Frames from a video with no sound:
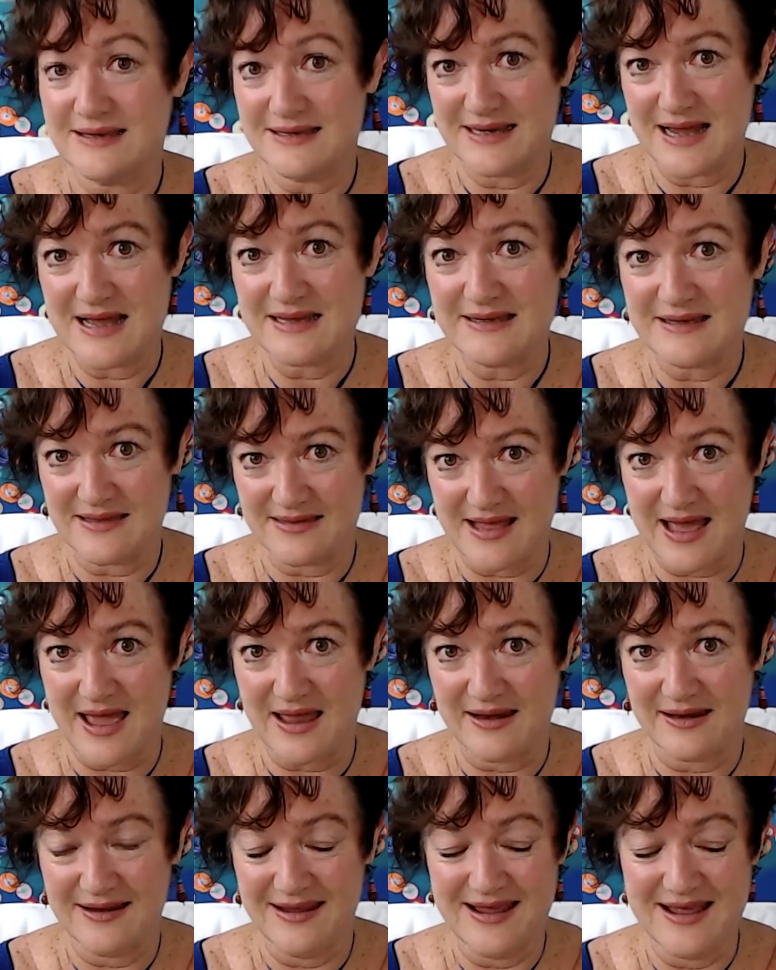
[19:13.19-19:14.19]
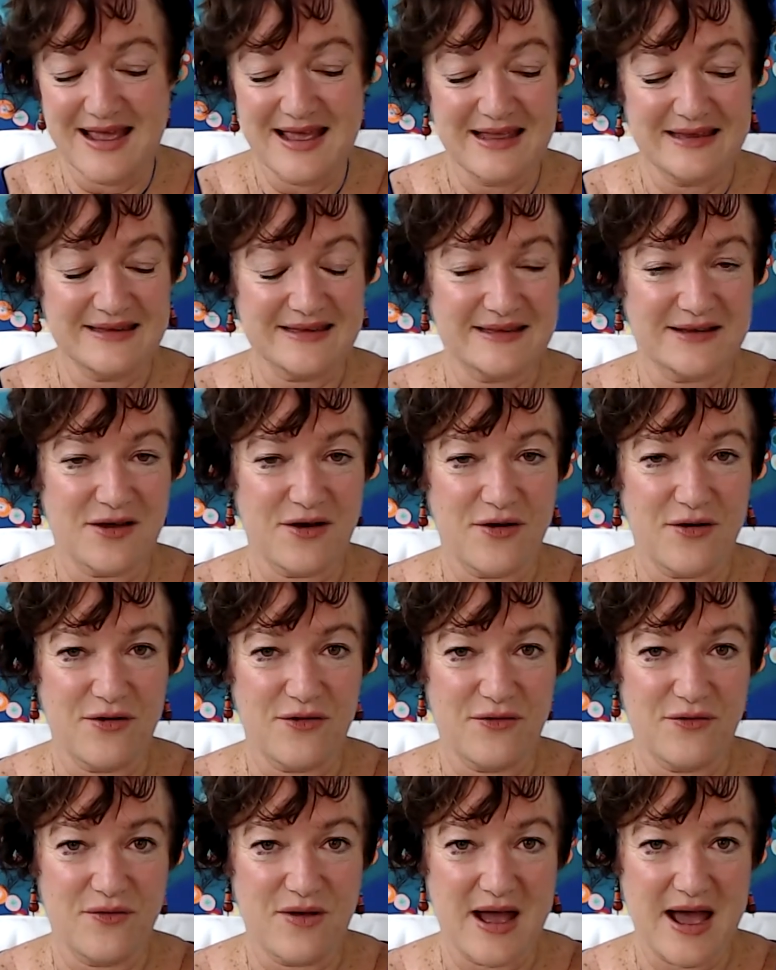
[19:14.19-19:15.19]
does that.
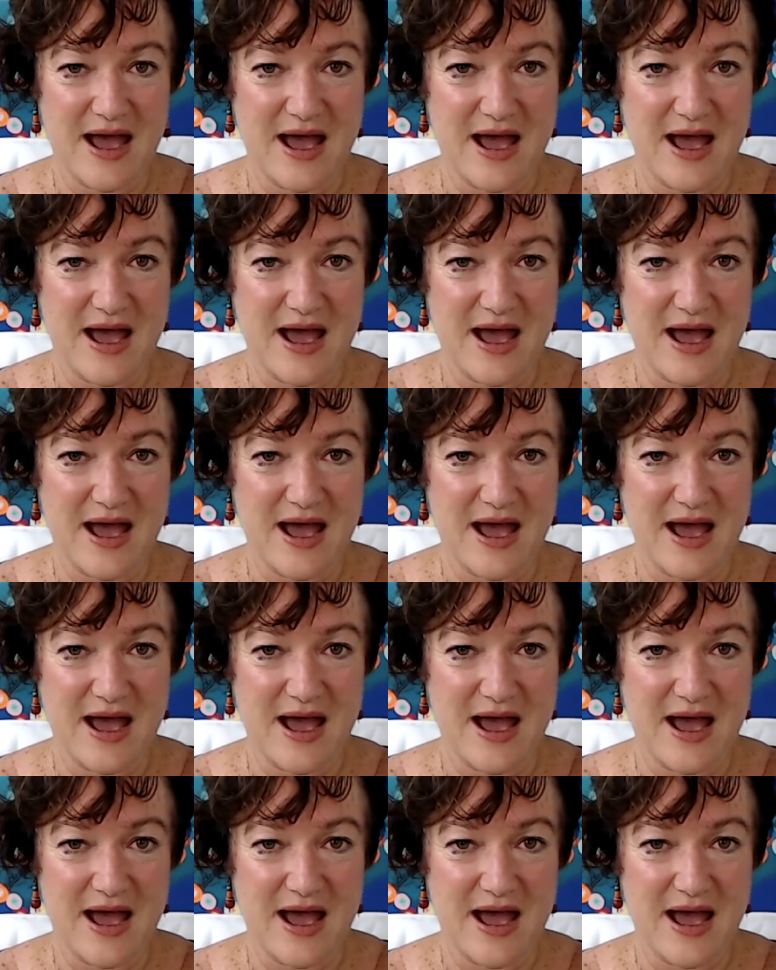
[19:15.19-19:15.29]
So,